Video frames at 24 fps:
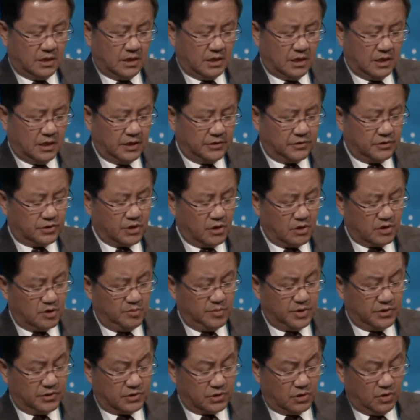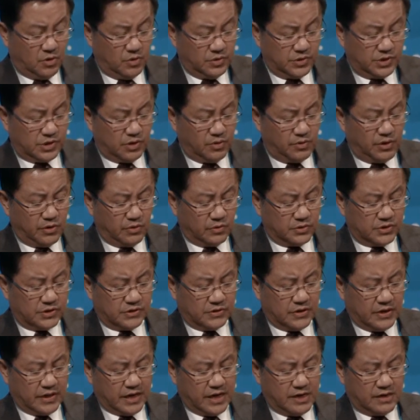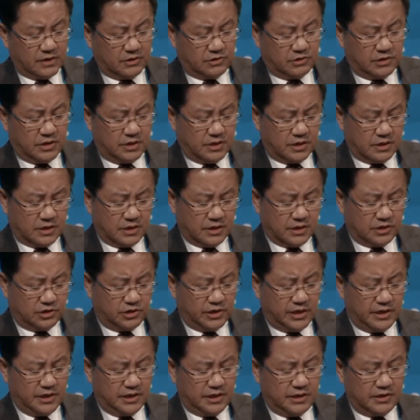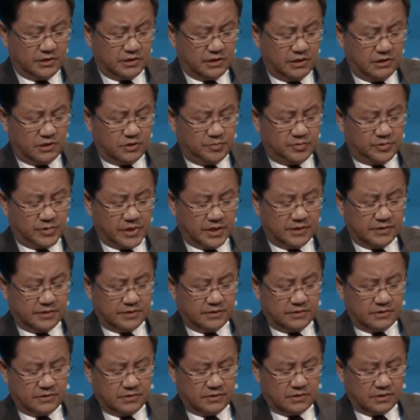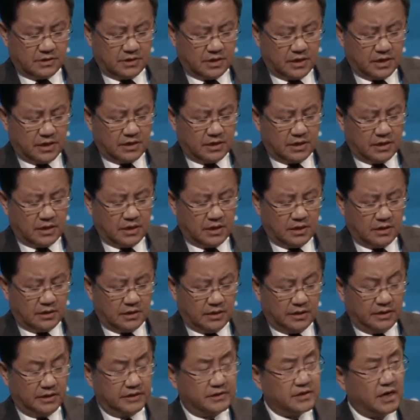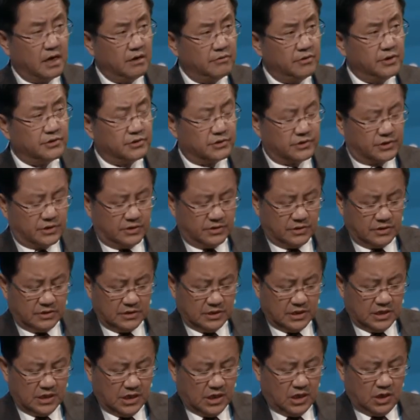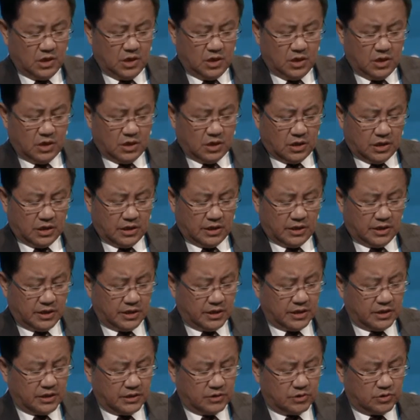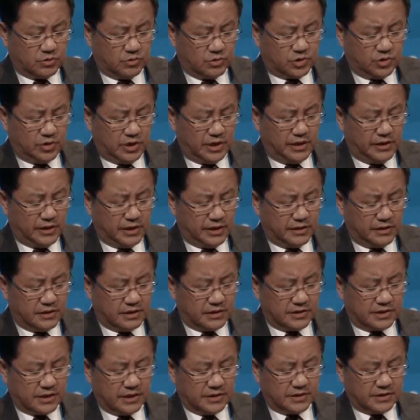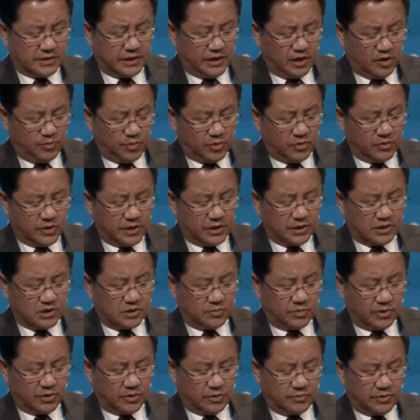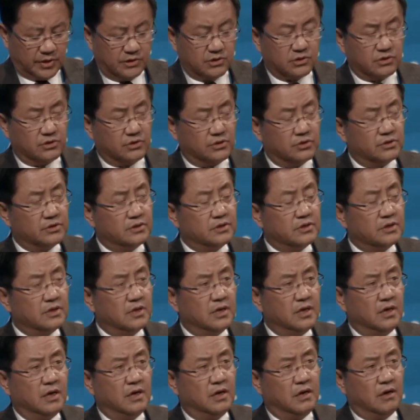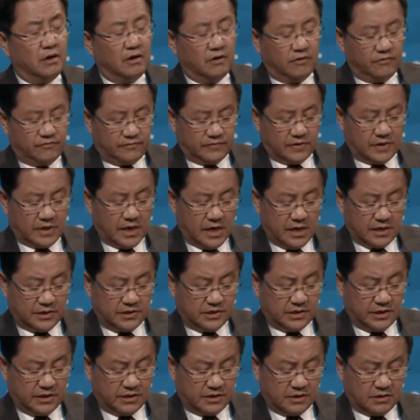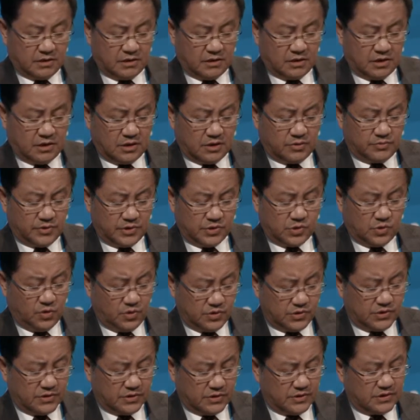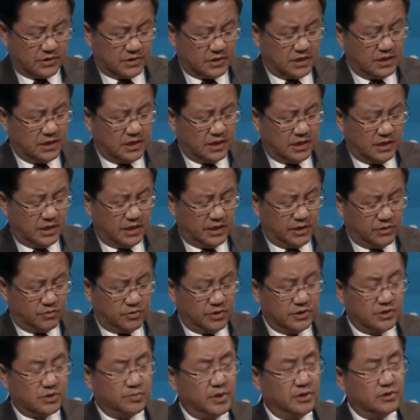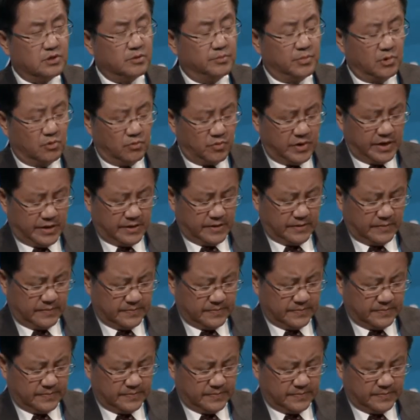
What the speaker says: The document also notes that Chinese enterprises are encouraged to join in a sustainable exploration of Arctic resources in a responsible way.